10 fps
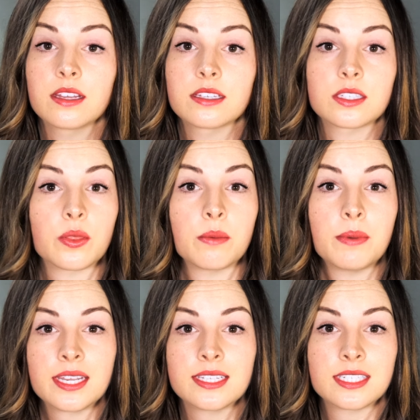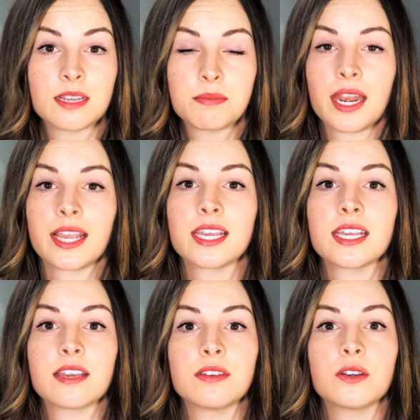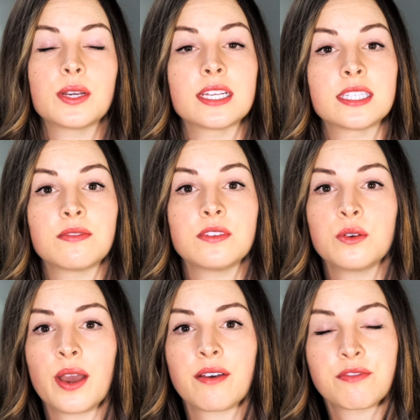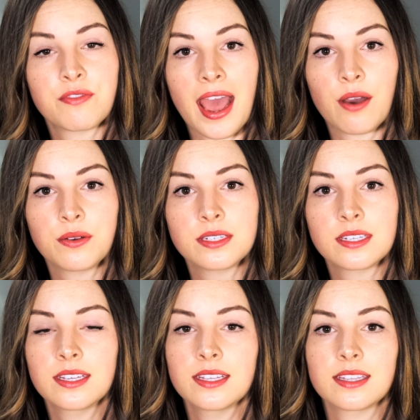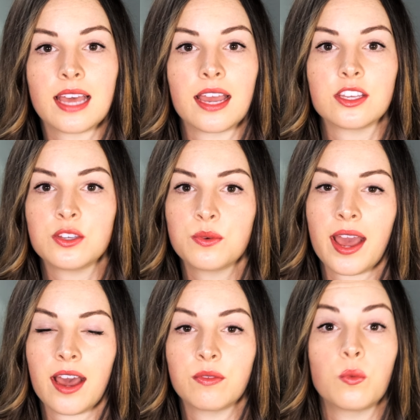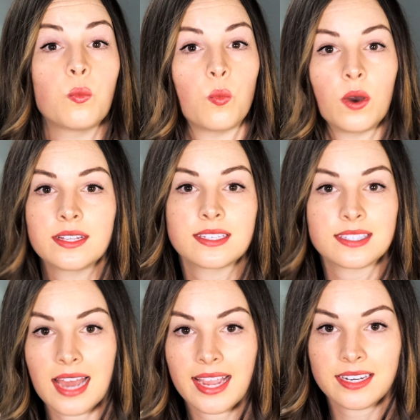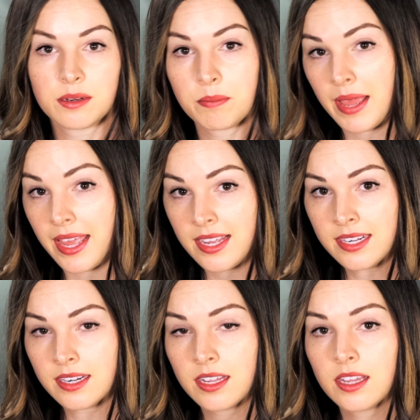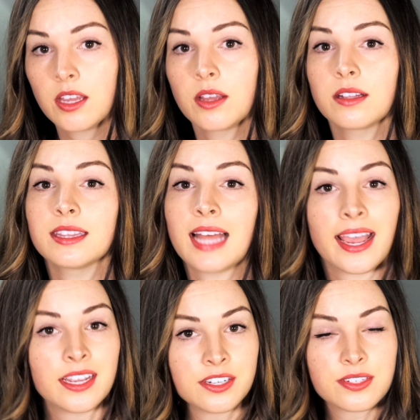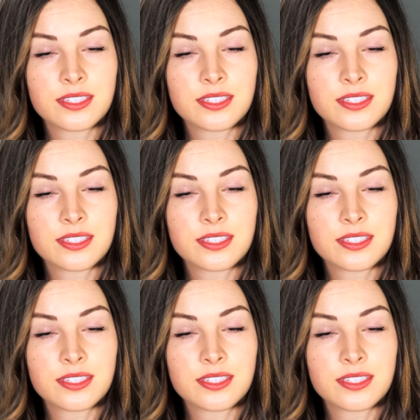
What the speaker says: So the biggest tip that I can give you is if you have found that you have one-sided pain, lie on your